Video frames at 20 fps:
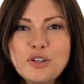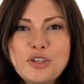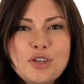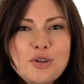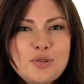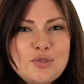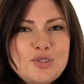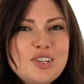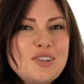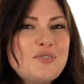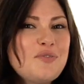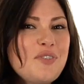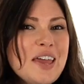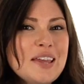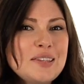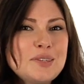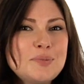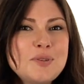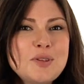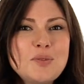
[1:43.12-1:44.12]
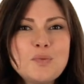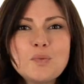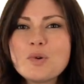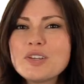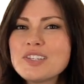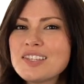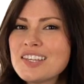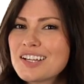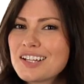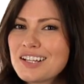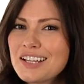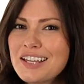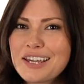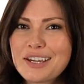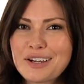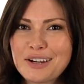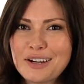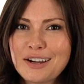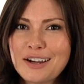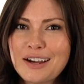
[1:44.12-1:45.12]
huge advancement was the
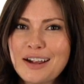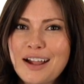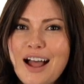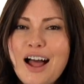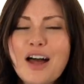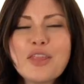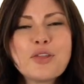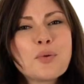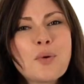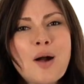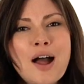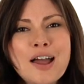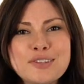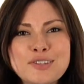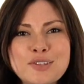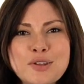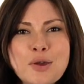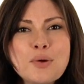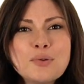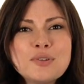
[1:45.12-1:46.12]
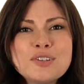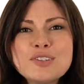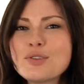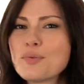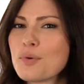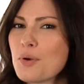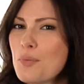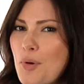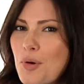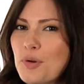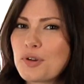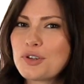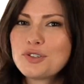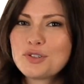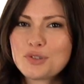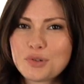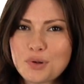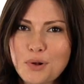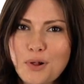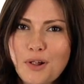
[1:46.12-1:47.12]
clicker, otherwise known as the remote
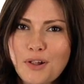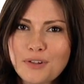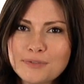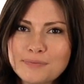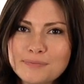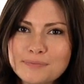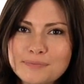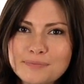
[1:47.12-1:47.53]
control.